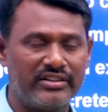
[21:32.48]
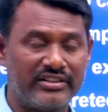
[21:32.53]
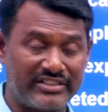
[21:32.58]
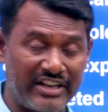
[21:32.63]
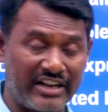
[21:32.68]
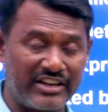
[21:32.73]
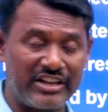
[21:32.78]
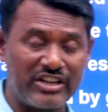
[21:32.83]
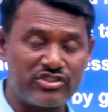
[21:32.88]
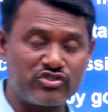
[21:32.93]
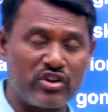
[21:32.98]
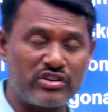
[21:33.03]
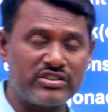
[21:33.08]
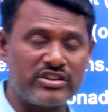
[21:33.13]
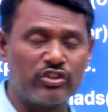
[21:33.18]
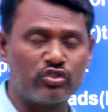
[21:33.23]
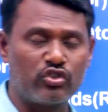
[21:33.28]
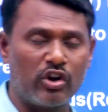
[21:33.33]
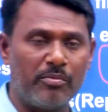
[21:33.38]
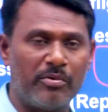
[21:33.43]
Testosterone
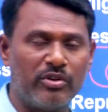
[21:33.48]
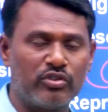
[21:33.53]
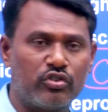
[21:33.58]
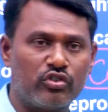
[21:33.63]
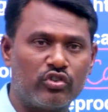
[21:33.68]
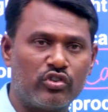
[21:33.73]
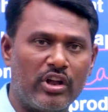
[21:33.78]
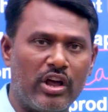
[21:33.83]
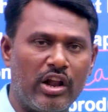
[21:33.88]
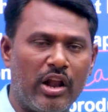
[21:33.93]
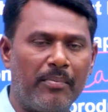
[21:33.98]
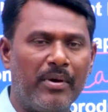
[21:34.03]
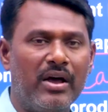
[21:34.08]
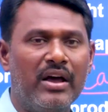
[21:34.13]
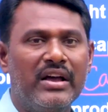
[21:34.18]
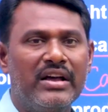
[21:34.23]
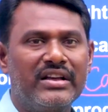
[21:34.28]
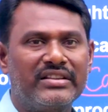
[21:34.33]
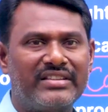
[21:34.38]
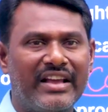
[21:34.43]
is going to be useful to develop
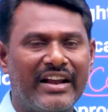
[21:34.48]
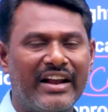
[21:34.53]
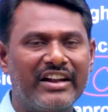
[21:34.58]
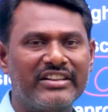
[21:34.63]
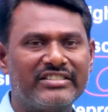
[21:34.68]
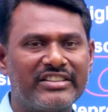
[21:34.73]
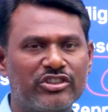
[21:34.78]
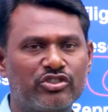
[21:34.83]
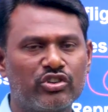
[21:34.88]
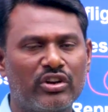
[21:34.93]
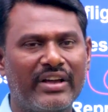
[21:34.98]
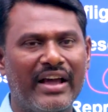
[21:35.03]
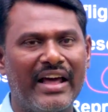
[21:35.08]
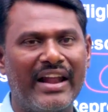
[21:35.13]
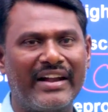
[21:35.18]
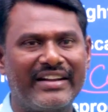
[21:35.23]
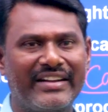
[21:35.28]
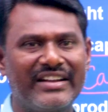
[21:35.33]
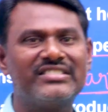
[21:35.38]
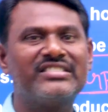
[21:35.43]
secondary sexual
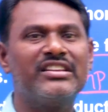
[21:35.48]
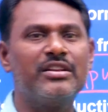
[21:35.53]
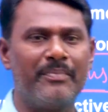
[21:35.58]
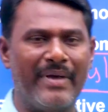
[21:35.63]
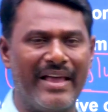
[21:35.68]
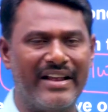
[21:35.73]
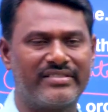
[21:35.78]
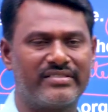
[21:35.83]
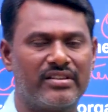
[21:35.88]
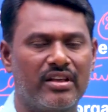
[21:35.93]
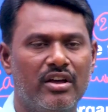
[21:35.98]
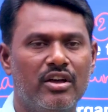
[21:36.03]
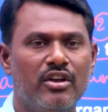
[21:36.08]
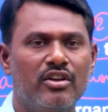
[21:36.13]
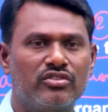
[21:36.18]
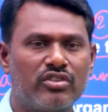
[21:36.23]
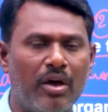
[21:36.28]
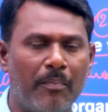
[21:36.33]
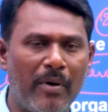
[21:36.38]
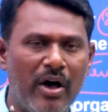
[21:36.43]
characters in males.
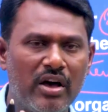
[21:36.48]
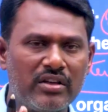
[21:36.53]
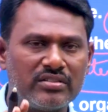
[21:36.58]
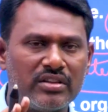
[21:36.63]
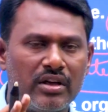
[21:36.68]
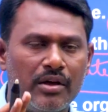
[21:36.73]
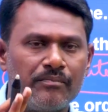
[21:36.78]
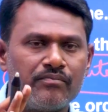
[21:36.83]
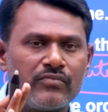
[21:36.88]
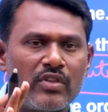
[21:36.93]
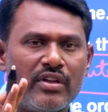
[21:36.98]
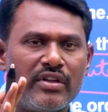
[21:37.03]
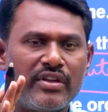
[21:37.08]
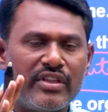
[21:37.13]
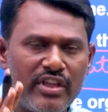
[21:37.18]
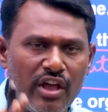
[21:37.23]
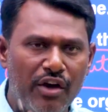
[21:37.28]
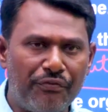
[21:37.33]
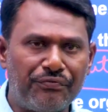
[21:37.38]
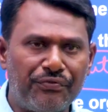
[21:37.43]
Suppose
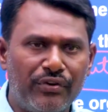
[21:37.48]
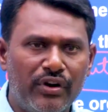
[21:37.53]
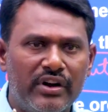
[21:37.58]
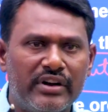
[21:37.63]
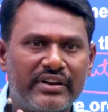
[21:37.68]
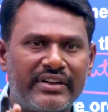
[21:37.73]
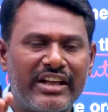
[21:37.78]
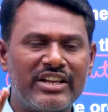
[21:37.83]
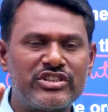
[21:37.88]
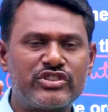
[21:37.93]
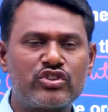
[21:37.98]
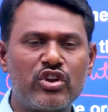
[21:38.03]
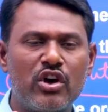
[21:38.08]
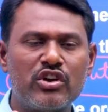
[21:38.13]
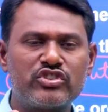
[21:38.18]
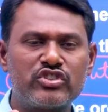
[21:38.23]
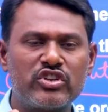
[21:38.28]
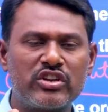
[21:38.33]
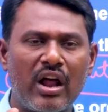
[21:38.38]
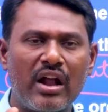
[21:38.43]
if
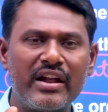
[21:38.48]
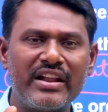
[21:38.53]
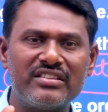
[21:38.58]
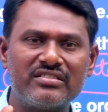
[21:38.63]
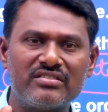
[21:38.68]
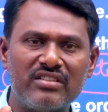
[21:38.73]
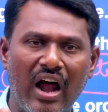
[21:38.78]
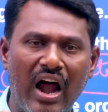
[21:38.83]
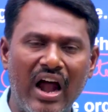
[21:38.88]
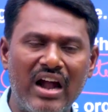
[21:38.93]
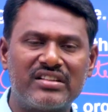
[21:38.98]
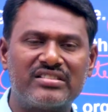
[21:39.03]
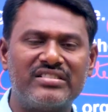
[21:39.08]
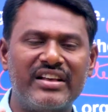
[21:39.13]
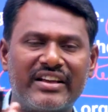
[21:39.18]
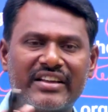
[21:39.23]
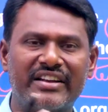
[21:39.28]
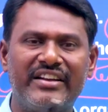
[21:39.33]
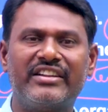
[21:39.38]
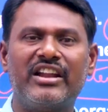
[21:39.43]
testosterone is not
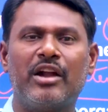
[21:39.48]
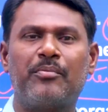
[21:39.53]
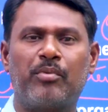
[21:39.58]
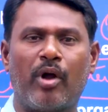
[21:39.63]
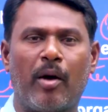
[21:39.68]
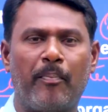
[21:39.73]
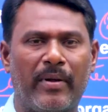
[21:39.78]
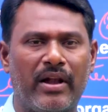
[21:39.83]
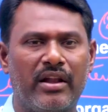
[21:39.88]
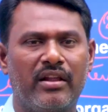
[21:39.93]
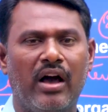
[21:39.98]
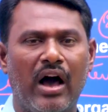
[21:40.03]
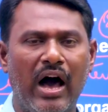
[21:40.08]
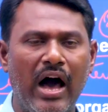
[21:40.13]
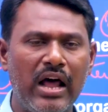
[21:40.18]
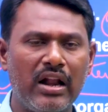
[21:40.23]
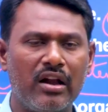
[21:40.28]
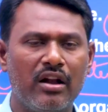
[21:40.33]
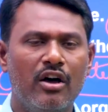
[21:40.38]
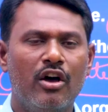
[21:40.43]
secreted properly
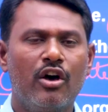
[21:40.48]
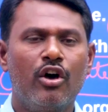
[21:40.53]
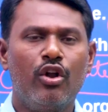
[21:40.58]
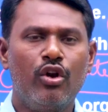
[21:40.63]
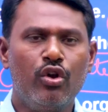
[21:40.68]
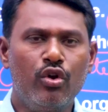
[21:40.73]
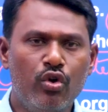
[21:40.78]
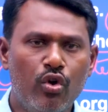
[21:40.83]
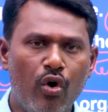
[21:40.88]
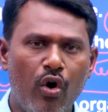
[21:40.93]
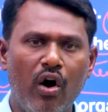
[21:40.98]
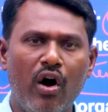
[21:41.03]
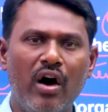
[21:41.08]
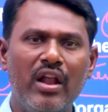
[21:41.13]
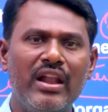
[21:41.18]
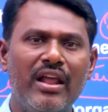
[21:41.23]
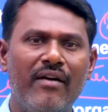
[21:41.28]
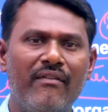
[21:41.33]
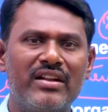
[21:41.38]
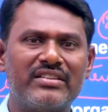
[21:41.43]
or low
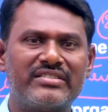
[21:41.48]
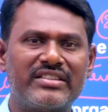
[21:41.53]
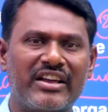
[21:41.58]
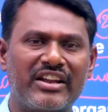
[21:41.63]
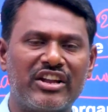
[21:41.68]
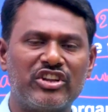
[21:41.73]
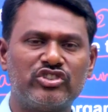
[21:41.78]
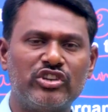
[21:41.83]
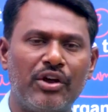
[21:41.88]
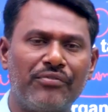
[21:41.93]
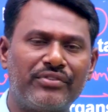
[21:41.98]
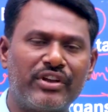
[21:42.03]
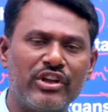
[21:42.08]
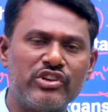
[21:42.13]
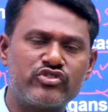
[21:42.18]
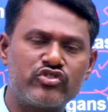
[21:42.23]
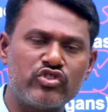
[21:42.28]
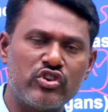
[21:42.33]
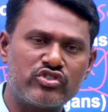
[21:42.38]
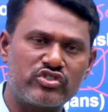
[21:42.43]
level secretion of
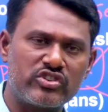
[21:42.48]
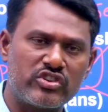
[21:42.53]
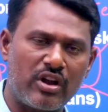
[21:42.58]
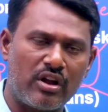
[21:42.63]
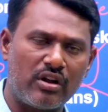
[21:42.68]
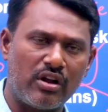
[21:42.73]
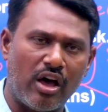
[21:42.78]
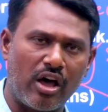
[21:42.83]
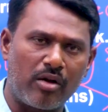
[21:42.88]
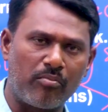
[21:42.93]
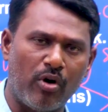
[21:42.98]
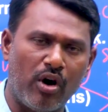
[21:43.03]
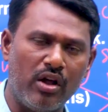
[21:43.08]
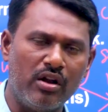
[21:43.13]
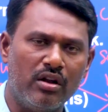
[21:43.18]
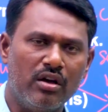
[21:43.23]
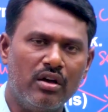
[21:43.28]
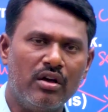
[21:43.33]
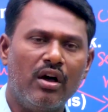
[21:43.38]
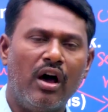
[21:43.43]
testosterone
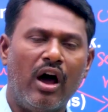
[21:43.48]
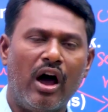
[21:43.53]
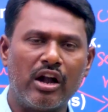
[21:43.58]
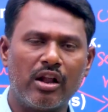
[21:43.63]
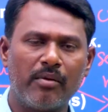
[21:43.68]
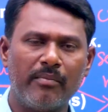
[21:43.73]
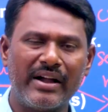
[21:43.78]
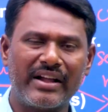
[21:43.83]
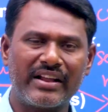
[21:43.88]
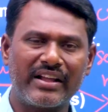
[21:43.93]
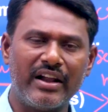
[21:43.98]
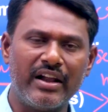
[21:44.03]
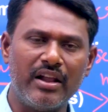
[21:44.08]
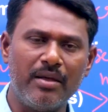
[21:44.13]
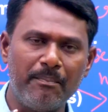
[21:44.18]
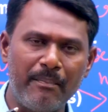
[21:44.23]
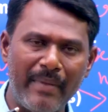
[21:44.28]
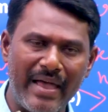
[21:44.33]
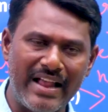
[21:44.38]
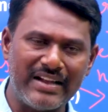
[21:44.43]
hormone, automatically
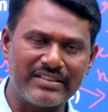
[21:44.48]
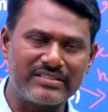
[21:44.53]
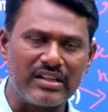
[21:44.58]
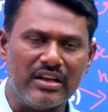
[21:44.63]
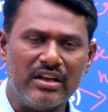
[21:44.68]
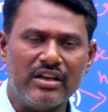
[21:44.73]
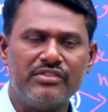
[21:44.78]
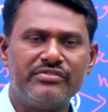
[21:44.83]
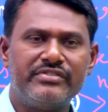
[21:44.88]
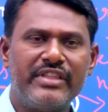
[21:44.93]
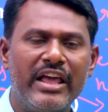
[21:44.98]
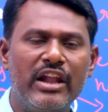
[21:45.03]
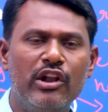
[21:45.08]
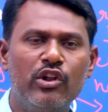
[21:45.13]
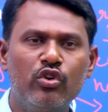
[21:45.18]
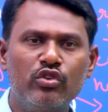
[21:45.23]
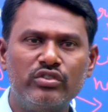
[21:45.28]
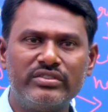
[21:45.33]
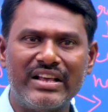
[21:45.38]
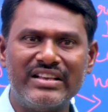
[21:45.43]
males they
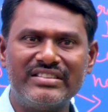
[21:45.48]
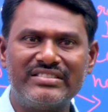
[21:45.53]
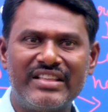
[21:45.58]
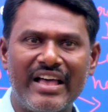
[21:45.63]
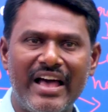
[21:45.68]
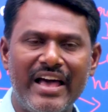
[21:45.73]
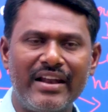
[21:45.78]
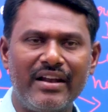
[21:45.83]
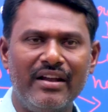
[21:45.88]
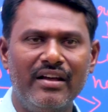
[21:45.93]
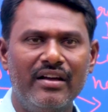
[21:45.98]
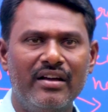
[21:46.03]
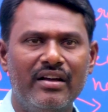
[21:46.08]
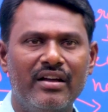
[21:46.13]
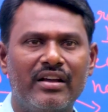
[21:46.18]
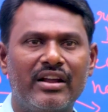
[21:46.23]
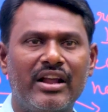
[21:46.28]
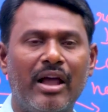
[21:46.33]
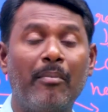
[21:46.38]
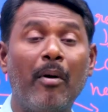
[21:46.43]
loses their
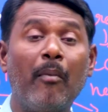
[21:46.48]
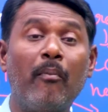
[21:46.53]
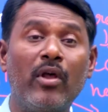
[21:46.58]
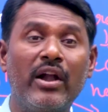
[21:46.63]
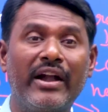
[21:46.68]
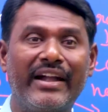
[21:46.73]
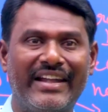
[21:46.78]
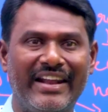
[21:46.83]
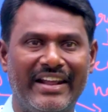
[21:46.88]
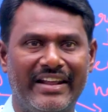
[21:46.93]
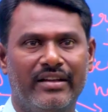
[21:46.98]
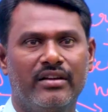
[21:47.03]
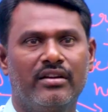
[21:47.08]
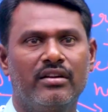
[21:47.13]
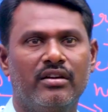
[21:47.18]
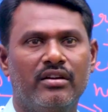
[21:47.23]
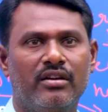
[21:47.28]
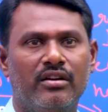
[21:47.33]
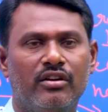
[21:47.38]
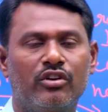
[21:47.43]
capability
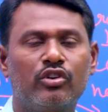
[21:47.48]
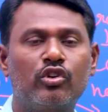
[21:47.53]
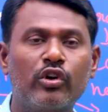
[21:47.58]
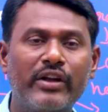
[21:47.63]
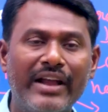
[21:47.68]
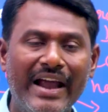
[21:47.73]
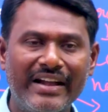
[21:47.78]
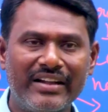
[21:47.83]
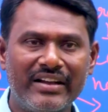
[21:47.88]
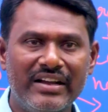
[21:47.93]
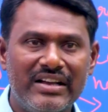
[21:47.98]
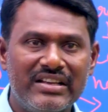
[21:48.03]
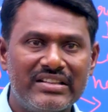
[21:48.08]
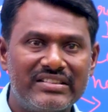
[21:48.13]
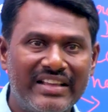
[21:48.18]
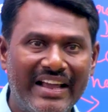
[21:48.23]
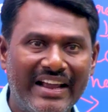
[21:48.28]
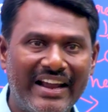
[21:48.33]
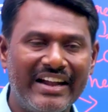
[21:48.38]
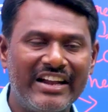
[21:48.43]
to get
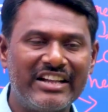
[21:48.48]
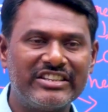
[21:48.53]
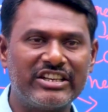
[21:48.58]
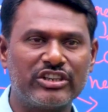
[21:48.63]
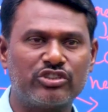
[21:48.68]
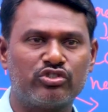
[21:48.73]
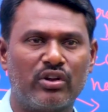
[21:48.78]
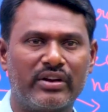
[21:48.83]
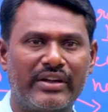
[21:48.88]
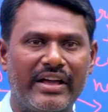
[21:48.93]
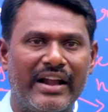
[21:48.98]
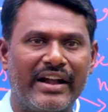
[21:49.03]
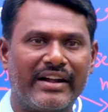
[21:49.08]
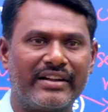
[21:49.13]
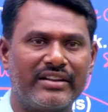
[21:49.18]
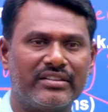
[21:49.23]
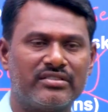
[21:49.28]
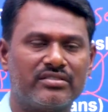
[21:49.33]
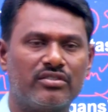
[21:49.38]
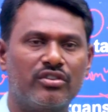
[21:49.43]
secondary sexual
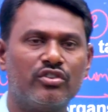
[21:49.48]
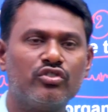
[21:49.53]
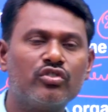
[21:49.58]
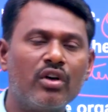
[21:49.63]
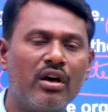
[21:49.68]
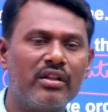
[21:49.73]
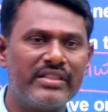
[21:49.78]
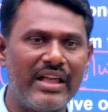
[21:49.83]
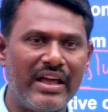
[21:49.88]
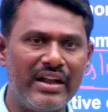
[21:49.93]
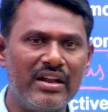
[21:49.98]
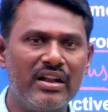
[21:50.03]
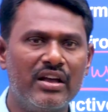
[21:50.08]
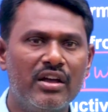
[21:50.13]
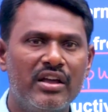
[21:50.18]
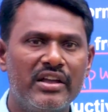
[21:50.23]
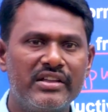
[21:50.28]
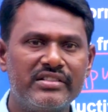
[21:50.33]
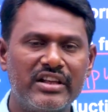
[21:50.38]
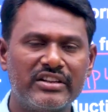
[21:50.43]
characters. So
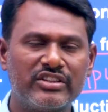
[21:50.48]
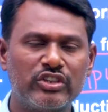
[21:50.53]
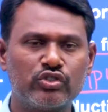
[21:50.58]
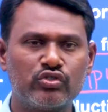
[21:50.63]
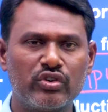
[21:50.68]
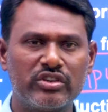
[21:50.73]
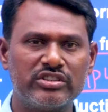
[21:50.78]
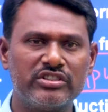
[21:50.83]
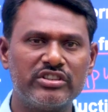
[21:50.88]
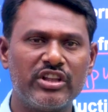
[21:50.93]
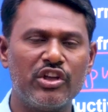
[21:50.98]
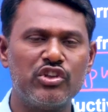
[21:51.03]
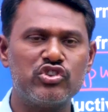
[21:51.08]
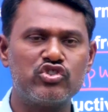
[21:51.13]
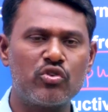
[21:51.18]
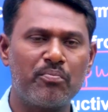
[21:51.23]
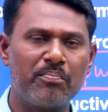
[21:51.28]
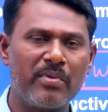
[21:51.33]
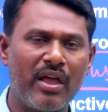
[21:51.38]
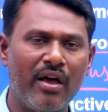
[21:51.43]
then in the situation they used
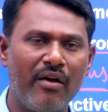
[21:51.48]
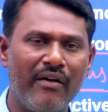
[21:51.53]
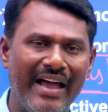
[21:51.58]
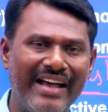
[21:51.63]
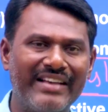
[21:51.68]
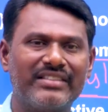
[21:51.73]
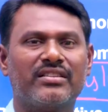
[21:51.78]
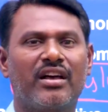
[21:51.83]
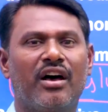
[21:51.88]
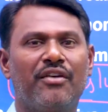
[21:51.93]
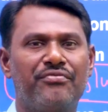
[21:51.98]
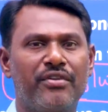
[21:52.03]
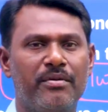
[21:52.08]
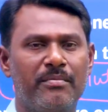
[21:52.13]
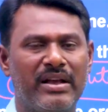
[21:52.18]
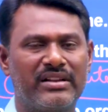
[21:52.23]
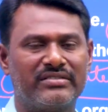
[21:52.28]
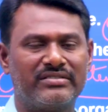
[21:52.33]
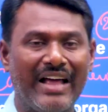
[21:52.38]
to behave as a females.